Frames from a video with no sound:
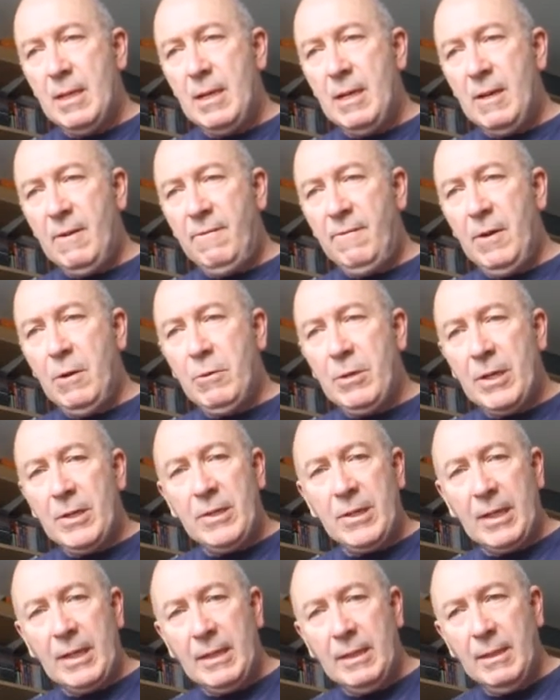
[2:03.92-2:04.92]
Uh,
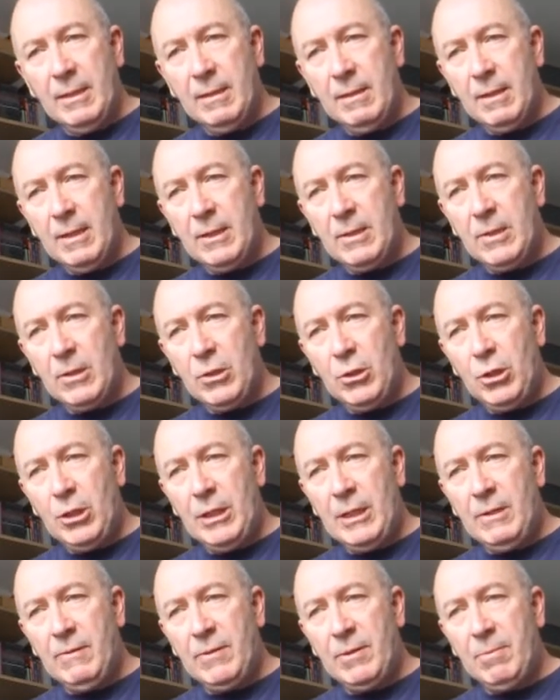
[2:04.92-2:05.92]
focusing is
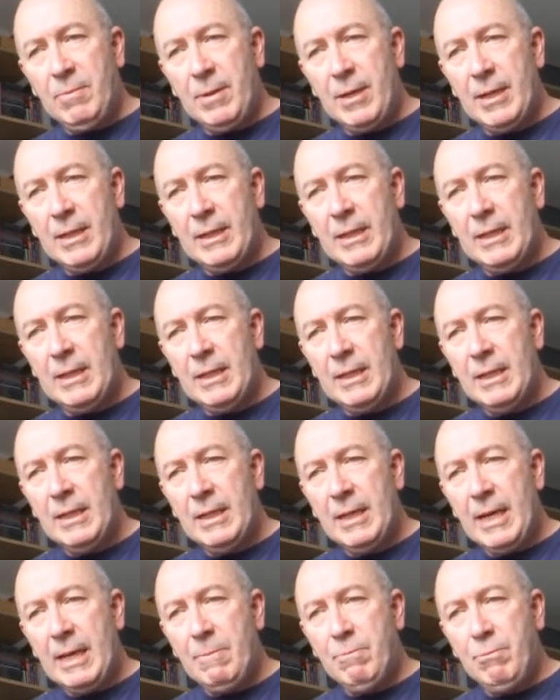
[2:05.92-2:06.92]
achieved by
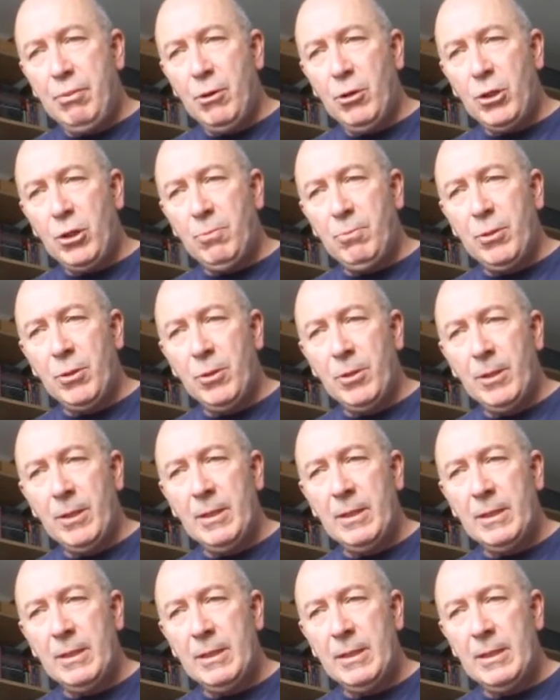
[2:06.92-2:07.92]
a
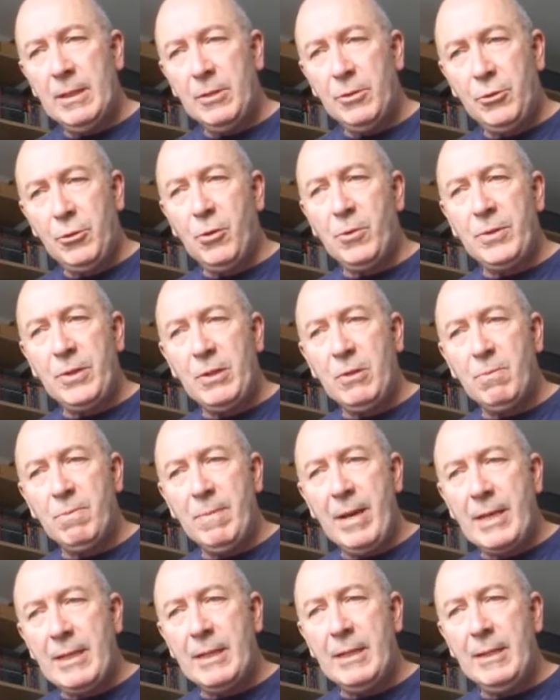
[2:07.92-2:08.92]
push-pull draw tube
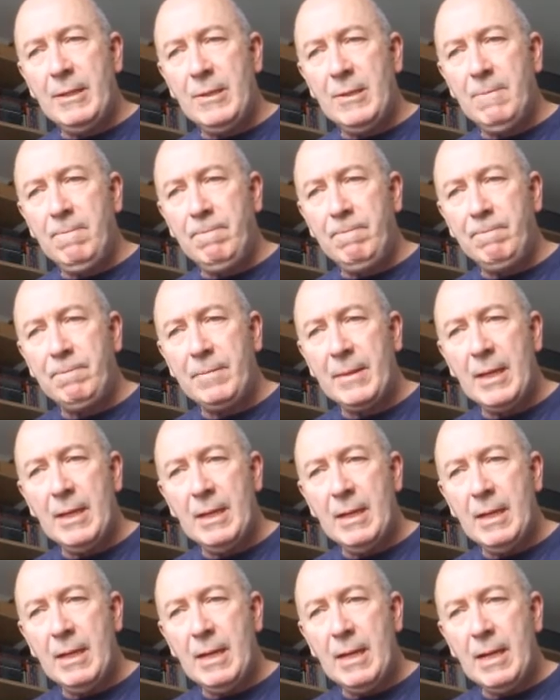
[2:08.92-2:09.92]
mechanism
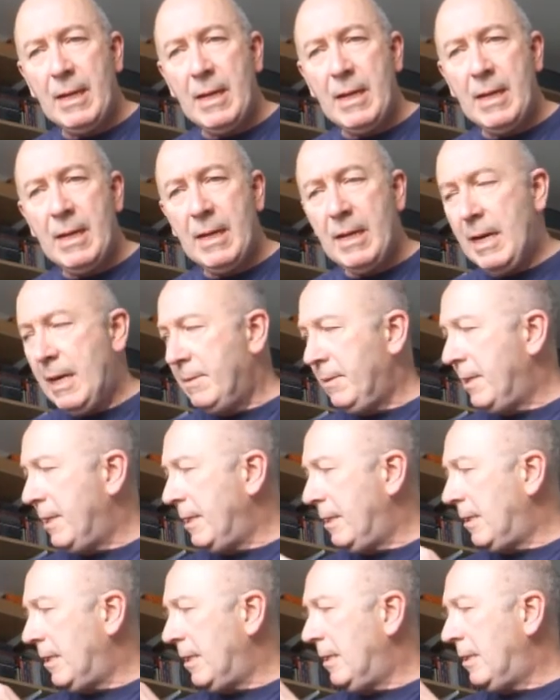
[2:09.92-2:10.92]
uh, and
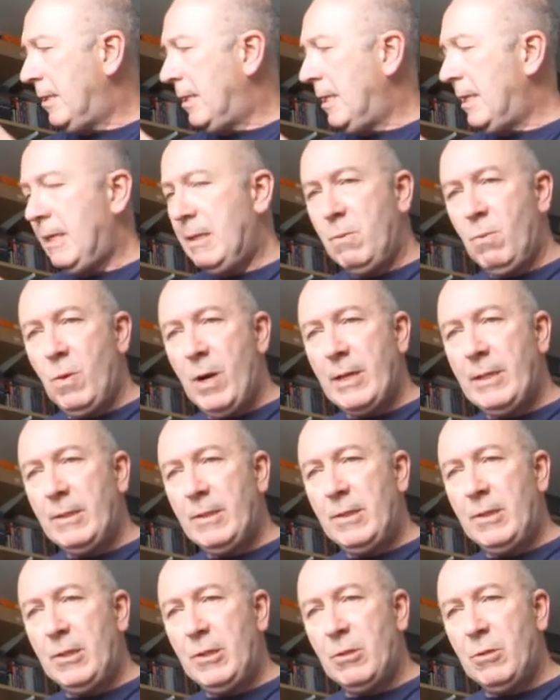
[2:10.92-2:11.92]
this is the
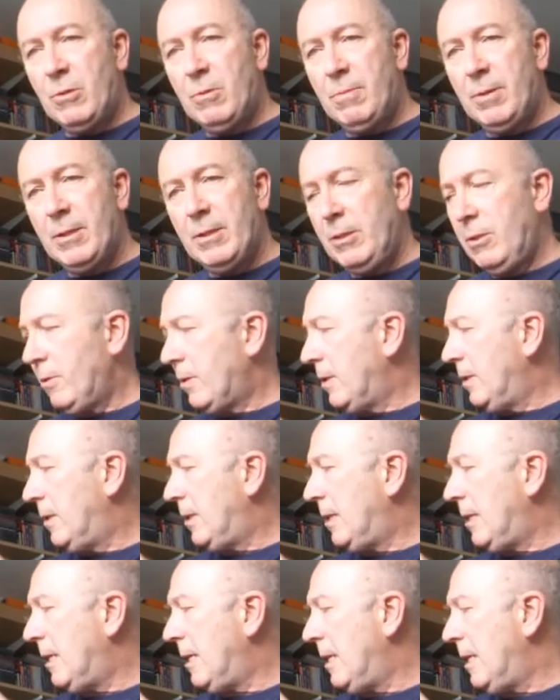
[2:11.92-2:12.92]
white tube you can
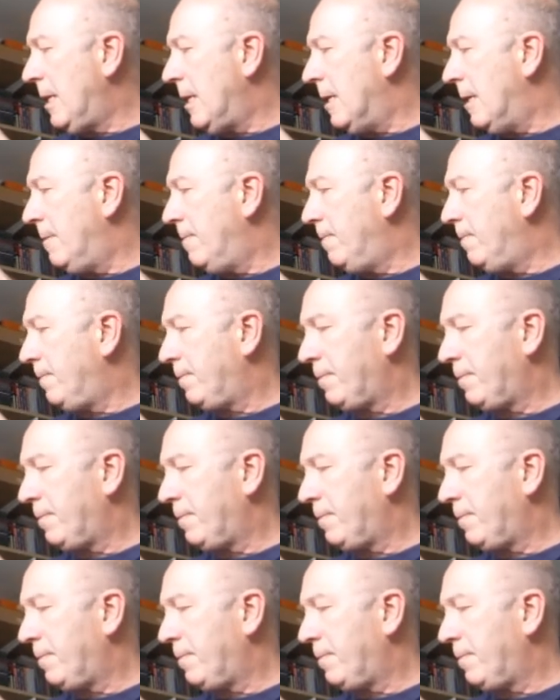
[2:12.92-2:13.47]
see here.